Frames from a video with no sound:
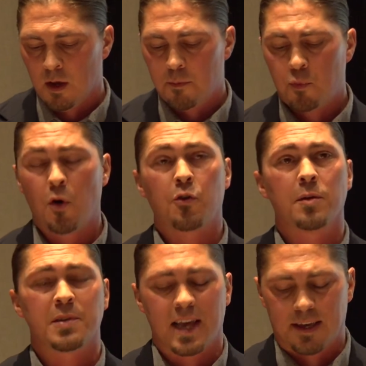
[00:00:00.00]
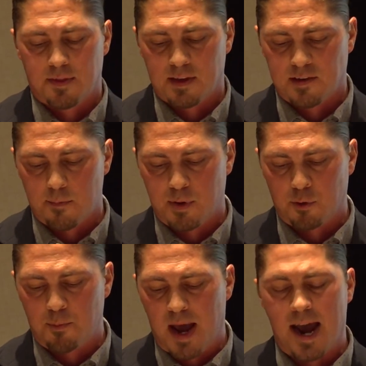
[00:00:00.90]
Programs like this
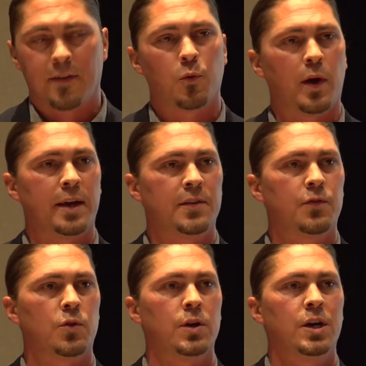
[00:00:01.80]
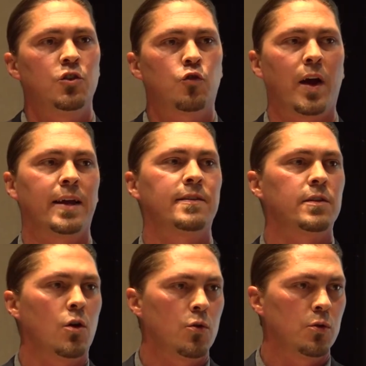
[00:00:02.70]
build pathways for
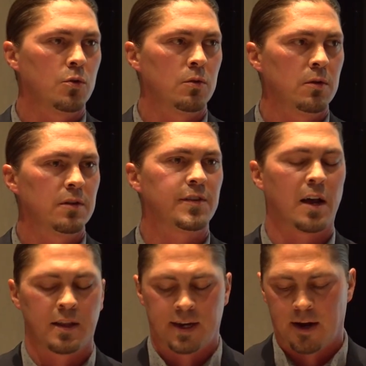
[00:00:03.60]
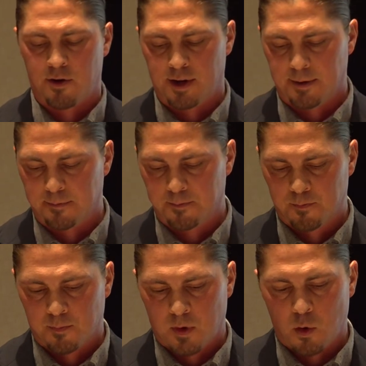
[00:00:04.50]
translocal solidarity,
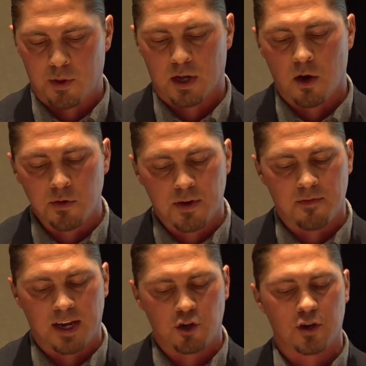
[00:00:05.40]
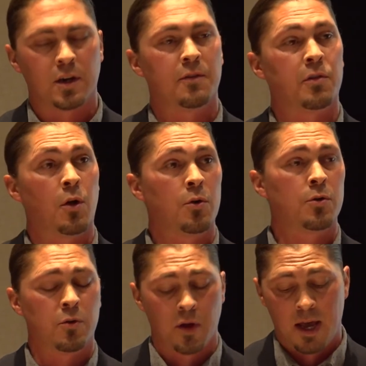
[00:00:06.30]
or the cultivation of
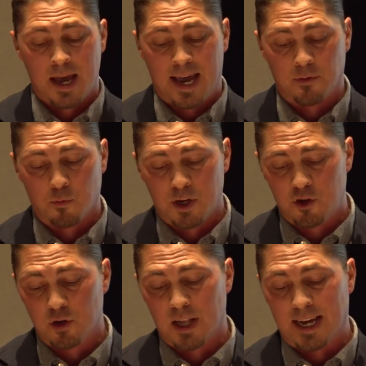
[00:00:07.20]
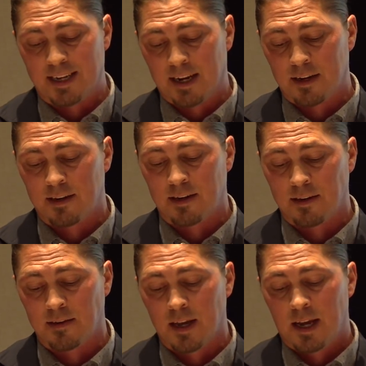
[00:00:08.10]
local and regional
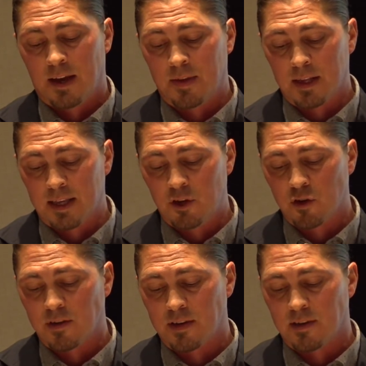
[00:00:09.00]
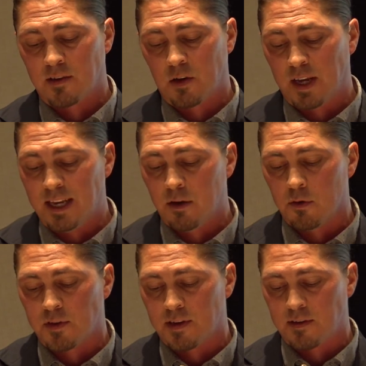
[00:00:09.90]
identities and the allegiances to
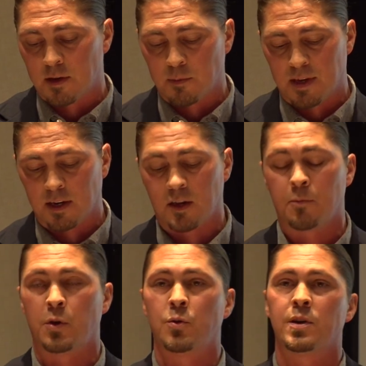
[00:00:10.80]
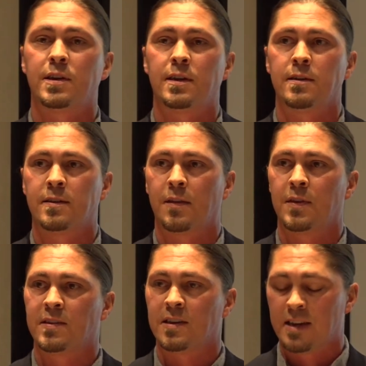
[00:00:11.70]
ecosystems and communities that
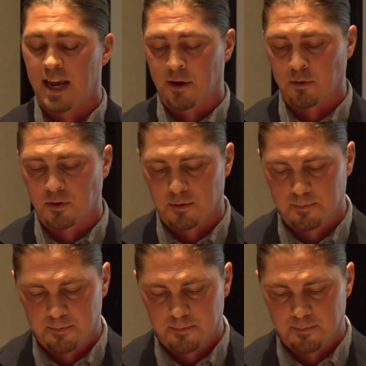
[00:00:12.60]
this entails.